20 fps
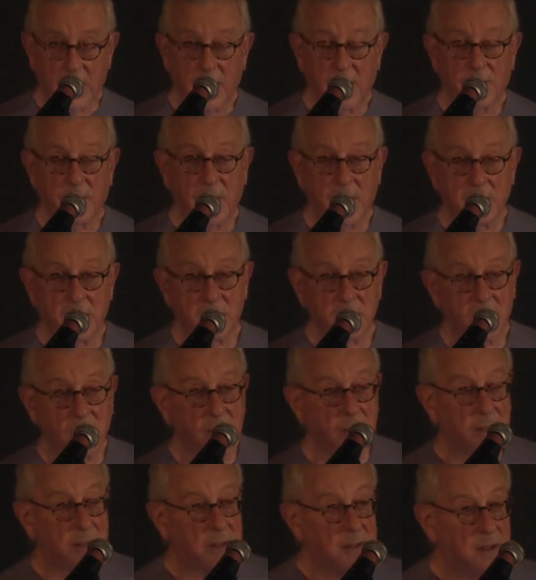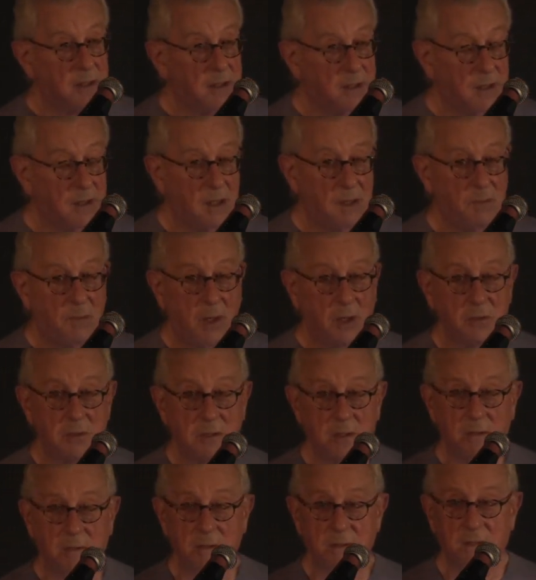up, I used to look at the
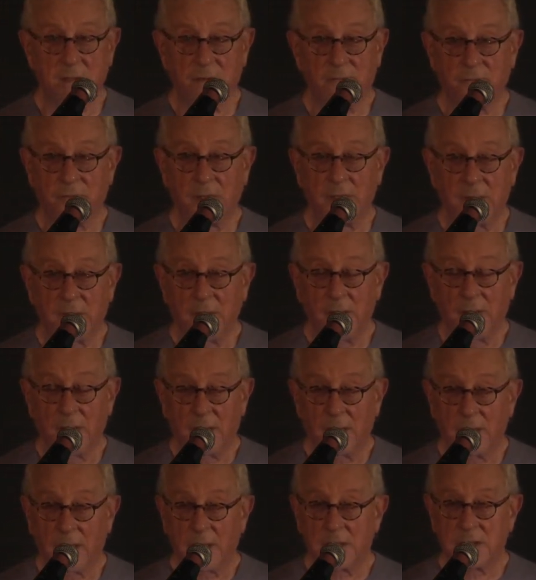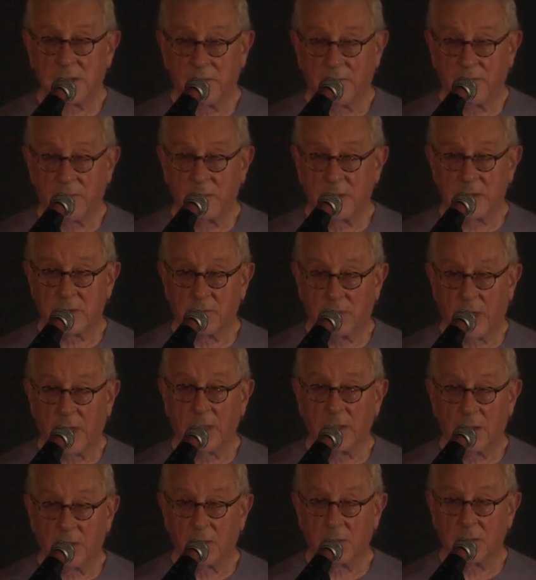posters of the election for Miss
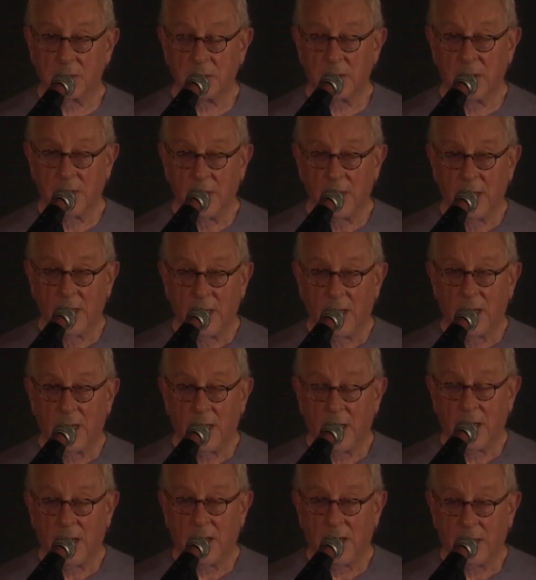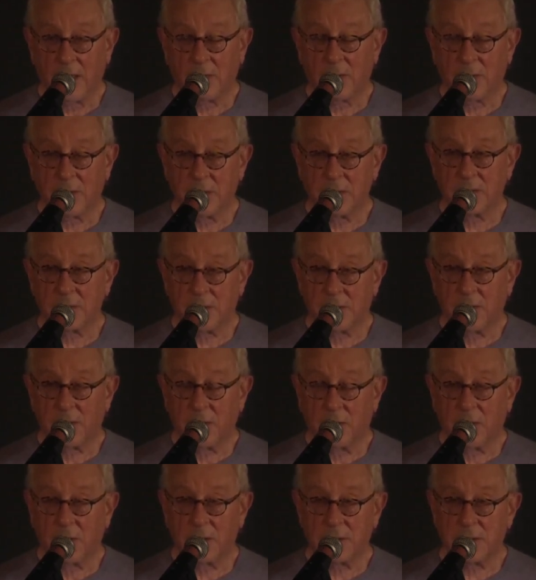Rheingold and all these
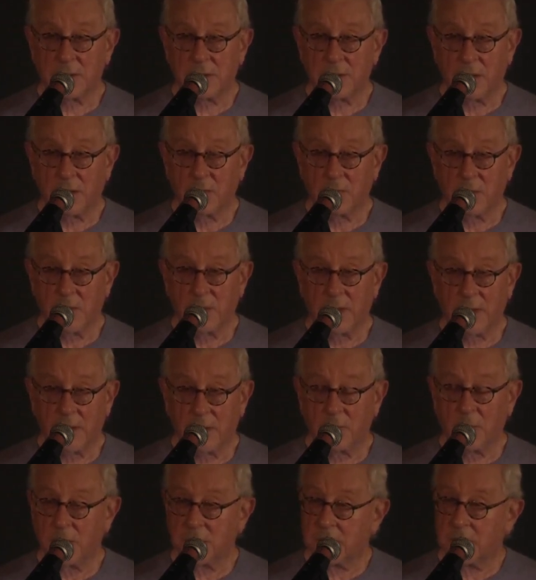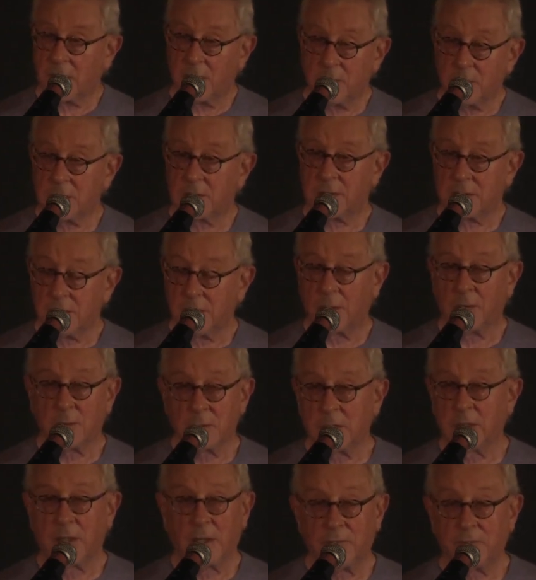gorgeous young women and wished I was
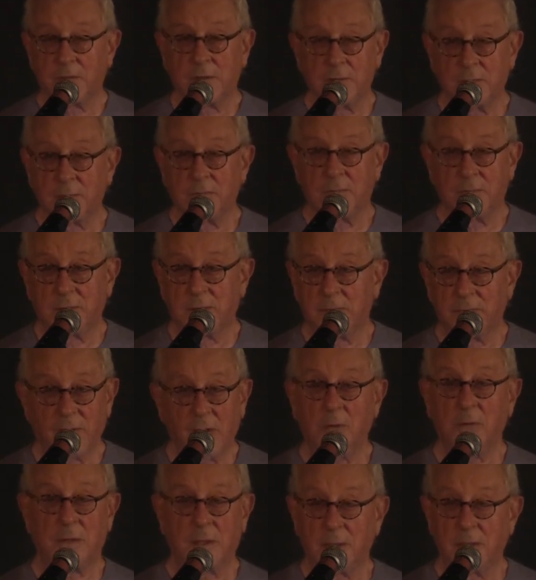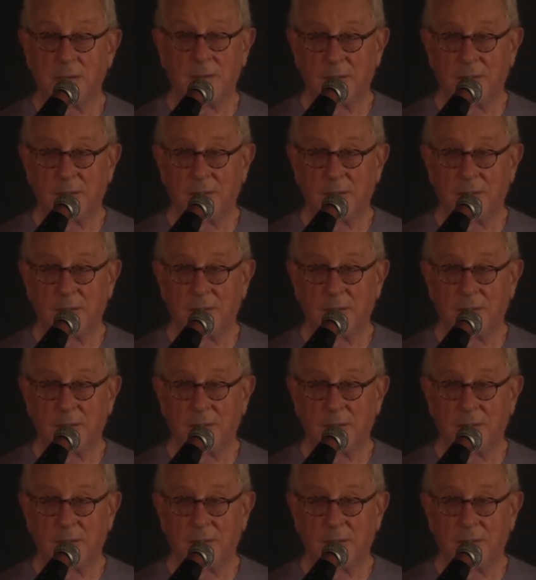old enough to vote,